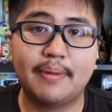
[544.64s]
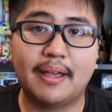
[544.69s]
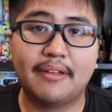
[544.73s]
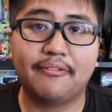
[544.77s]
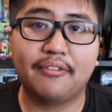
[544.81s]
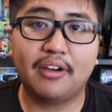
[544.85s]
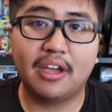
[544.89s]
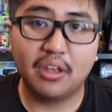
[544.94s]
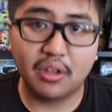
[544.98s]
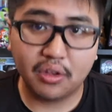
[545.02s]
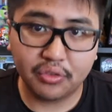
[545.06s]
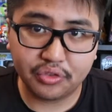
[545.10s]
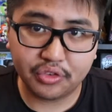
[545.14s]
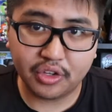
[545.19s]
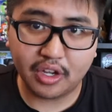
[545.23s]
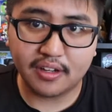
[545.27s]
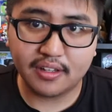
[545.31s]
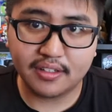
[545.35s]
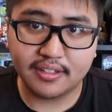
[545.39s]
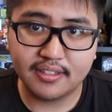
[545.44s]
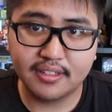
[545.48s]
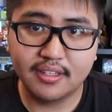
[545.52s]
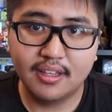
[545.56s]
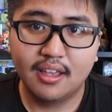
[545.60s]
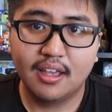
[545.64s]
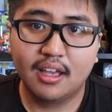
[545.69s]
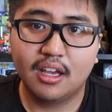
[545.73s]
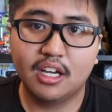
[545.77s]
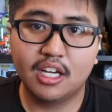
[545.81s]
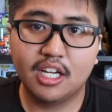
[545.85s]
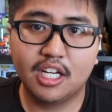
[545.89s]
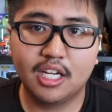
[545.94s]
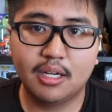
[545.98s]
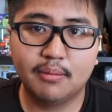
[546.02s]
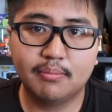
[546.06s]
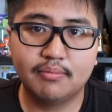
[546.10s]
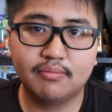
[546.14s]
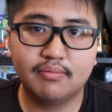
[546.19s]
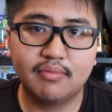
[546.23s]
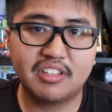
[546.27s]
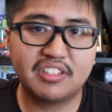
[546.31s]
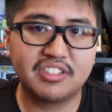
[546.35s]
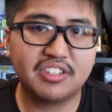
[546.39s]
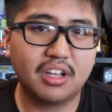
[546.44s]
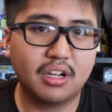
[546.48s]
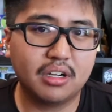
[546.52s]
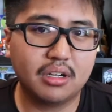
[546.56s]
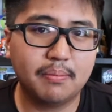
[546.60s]
my final thoughts,
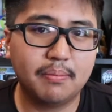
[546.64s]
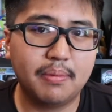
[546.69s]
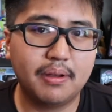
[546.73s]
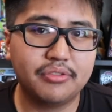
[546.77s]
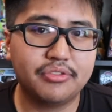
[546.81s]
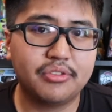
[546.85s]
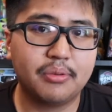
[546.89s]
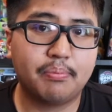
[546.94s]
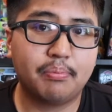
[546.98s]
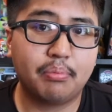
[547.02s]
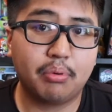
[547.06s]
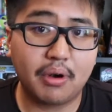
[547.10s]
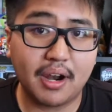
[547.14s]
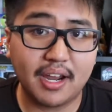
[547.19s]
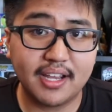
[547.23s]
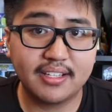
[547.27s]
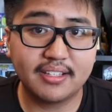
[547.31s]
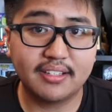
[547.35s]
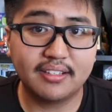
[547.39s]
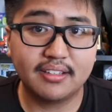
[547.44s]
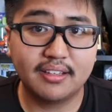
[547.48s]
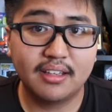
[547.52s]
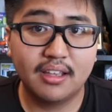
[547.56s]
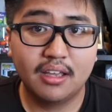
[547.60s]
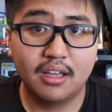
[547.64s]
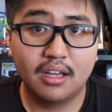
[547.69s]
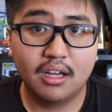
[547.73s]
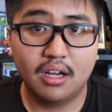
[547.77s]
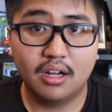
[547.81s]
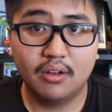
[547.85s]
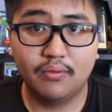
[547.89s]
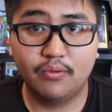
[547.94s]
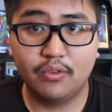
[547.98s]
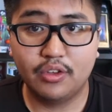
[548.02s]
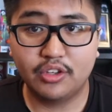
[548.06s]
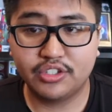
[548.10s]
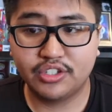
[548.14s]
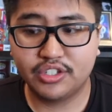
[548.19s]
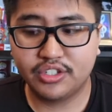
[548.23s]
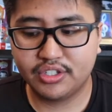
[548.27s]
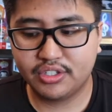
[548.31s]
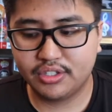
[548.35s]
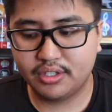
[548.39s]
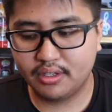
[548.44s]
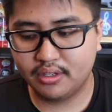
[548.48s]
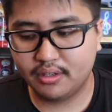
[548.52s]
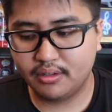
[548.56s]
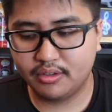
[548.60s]
let's talk about the price of
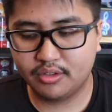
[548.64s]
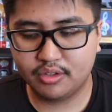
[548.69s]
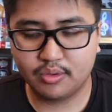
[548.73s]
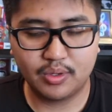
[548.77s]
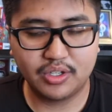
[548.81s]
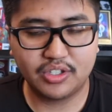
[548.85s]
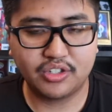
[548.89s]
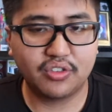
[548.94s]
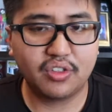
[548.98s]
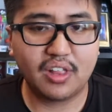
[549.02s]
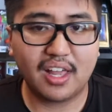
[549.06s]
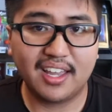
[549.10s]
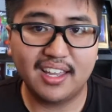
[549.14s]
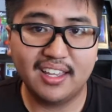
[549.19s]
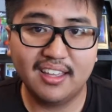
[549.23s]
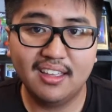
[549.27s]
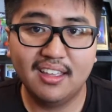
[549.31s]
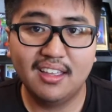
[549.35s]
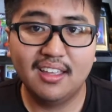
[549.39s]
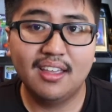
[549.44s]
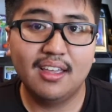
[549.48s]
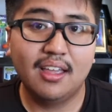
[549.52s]
this Switch Lite.